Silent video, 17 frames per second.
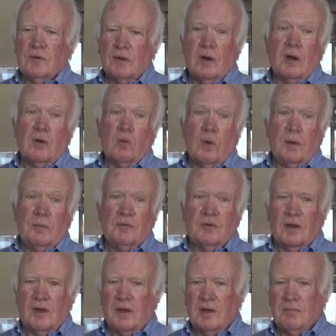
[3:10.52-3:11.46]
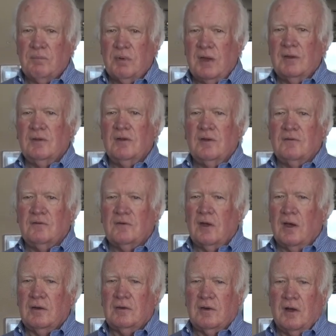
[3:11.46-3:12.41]
on our website,
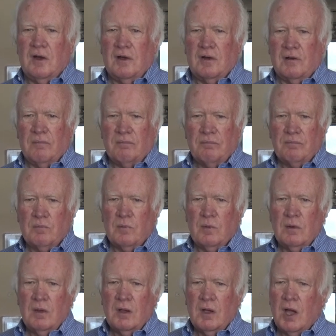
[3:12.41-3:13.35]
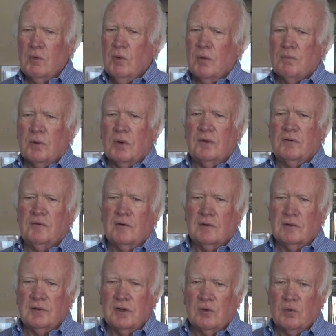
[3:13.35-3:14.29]
penthis.com. I will
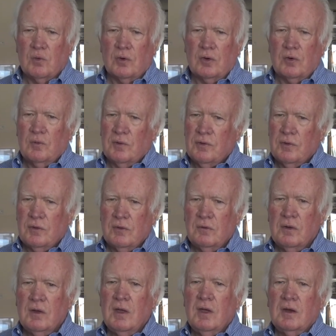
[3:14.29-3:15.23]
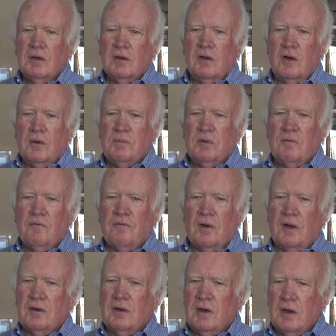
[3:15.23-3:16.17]
personally work with you to help you
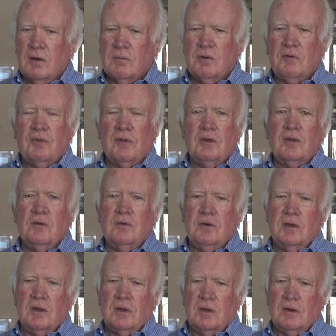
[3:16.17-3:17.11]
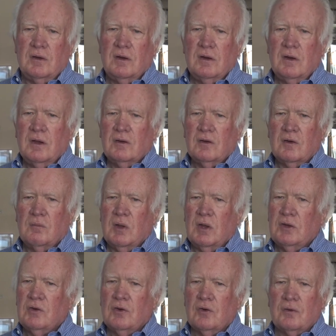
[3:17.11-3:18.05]
find everything you need to
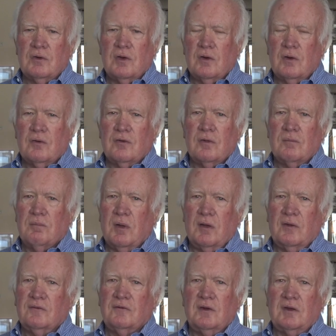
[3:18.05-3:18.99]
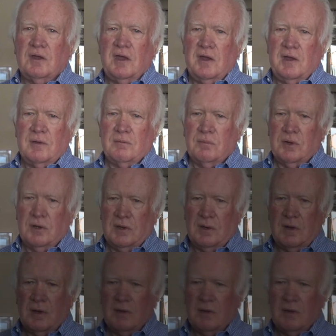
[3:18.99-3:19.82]
make your year the best it can be.